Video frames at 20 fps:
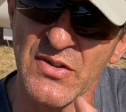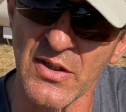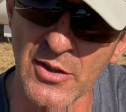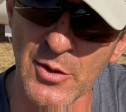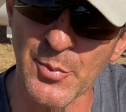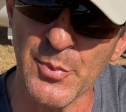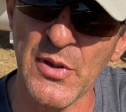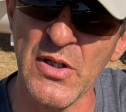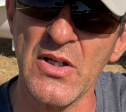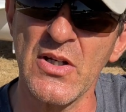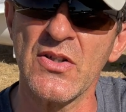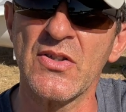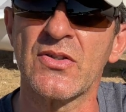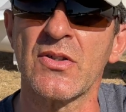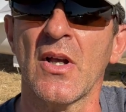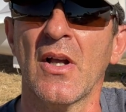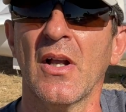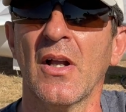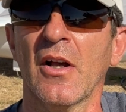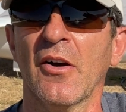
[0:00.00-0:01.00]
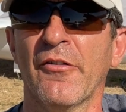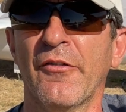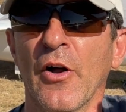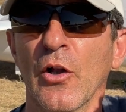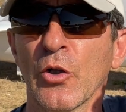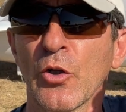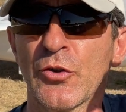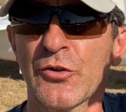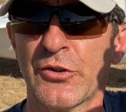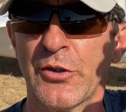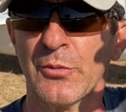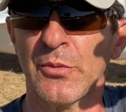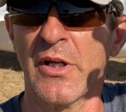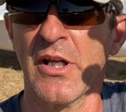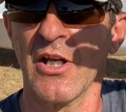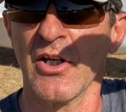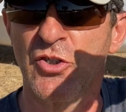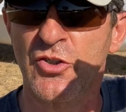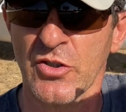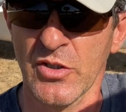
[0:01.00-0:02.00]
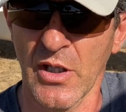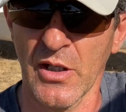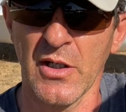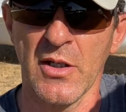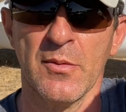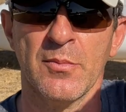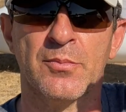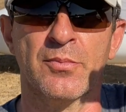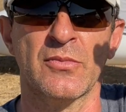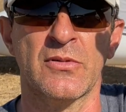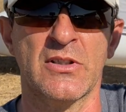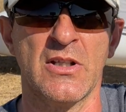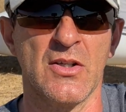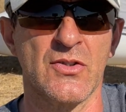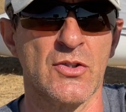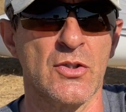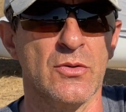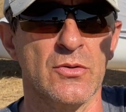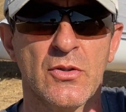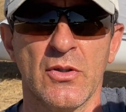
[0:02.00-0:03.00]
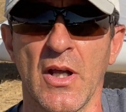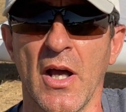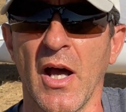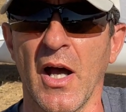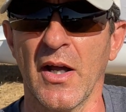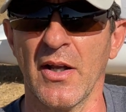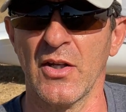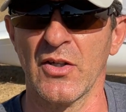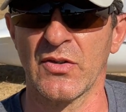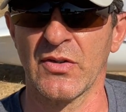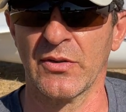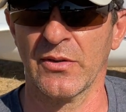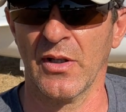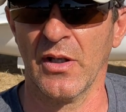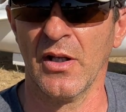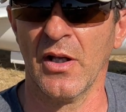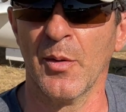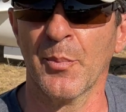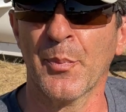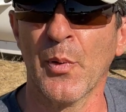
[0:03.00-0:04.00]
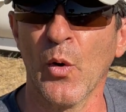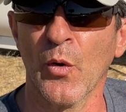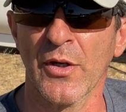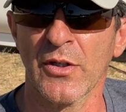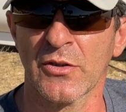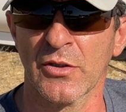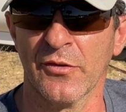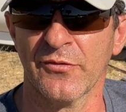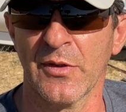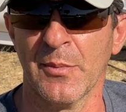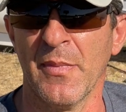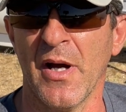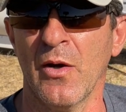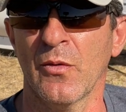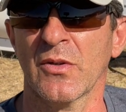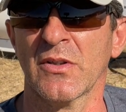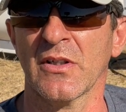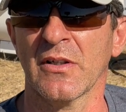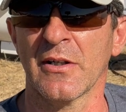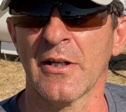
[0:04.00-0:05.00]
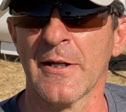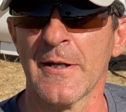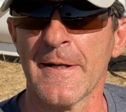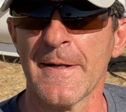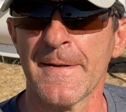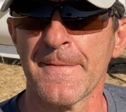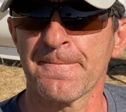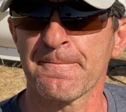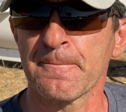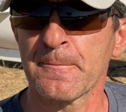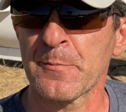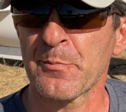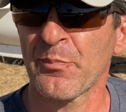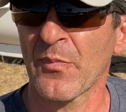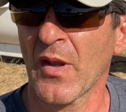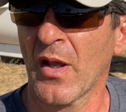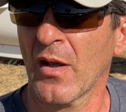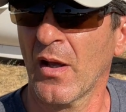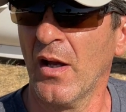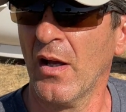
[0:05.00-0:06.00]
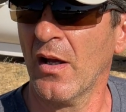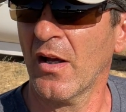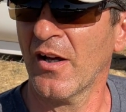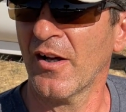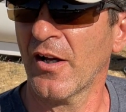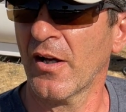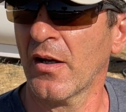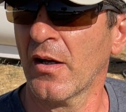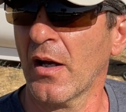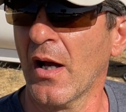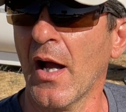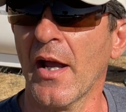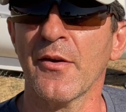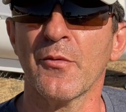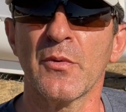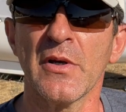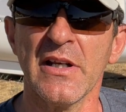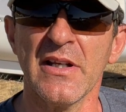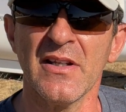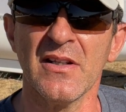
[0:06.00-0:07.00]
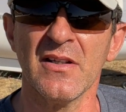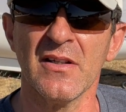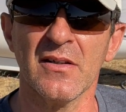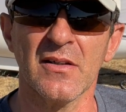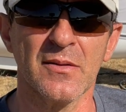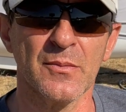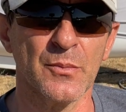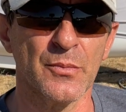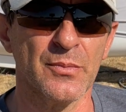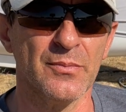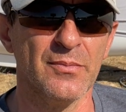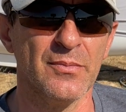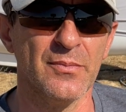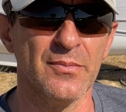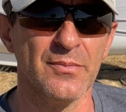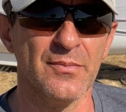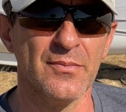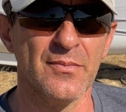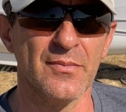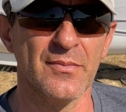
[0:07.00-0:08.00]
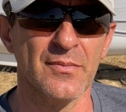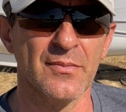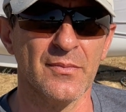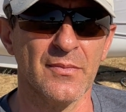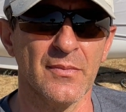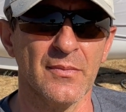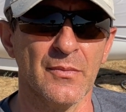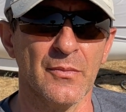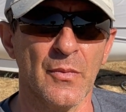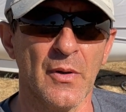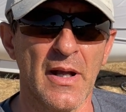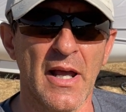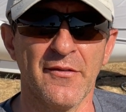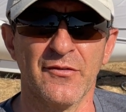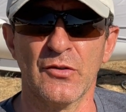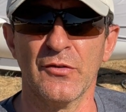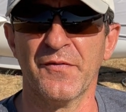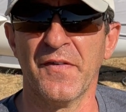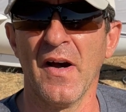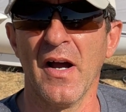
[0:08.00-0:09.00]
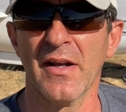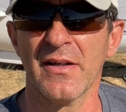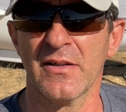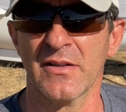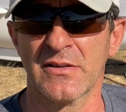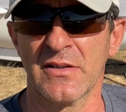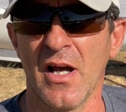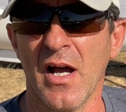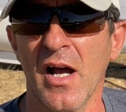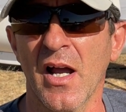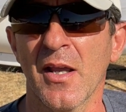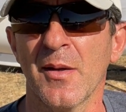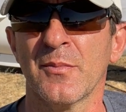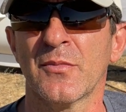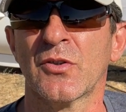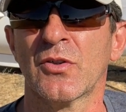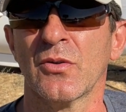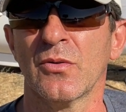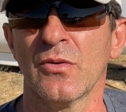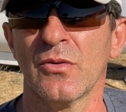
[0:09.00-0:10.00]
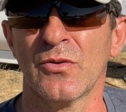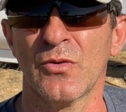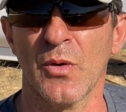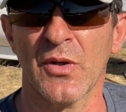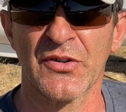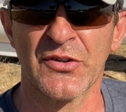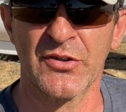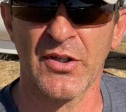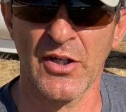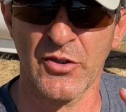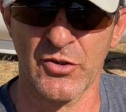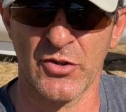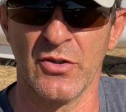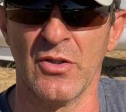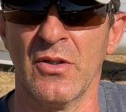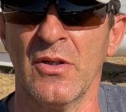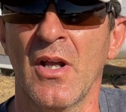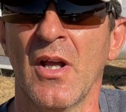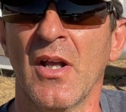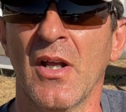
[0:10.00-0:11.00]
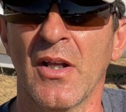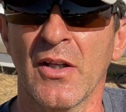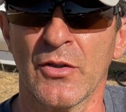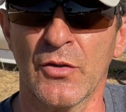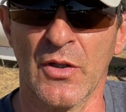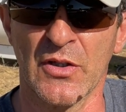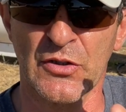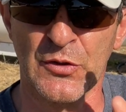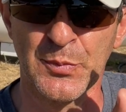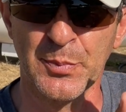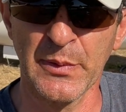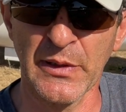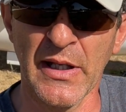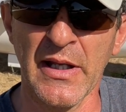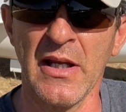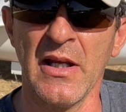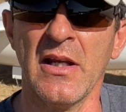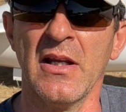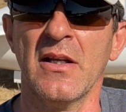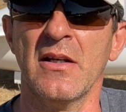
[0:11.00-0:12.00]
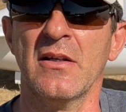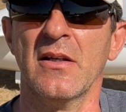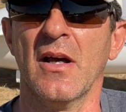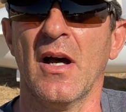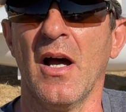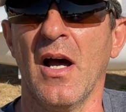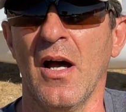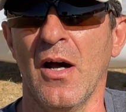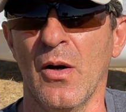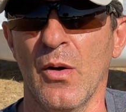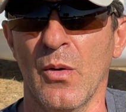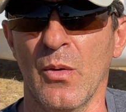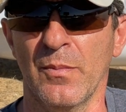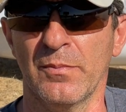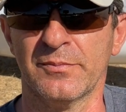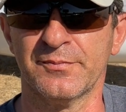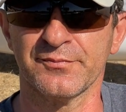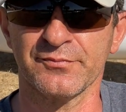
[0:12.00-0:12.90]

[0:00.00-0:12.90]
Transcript: and the breeze follows the ridge, and it takes you to the highest point of the mountain. I really will have to find a time to do a session to explain how,